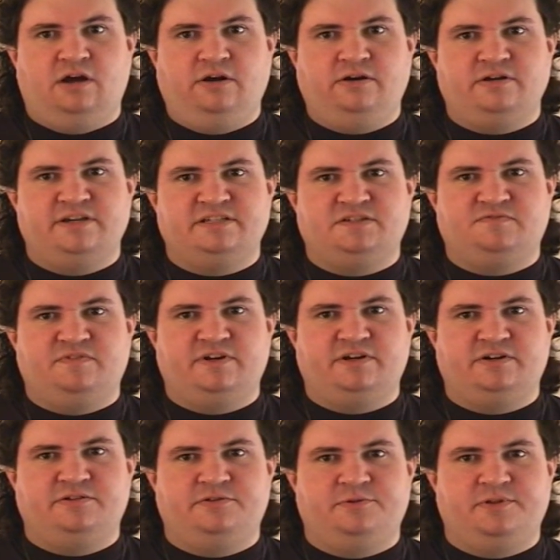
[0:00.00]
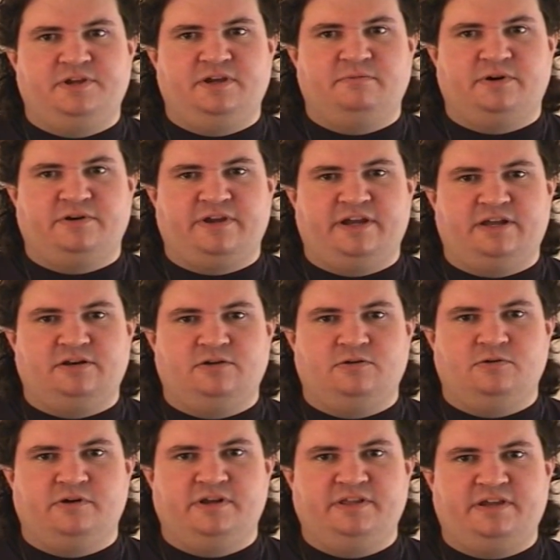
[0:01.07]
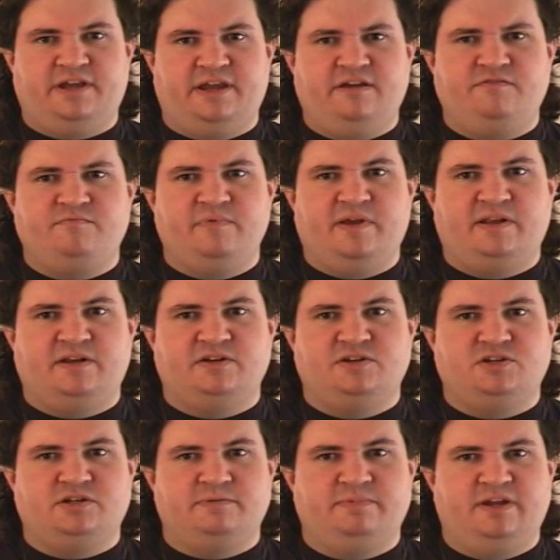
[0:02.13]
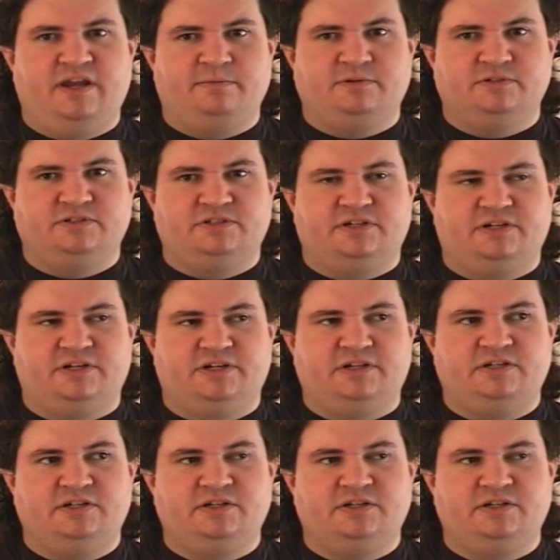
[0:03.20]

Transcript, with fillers: classified under the MR category that have managed to be able to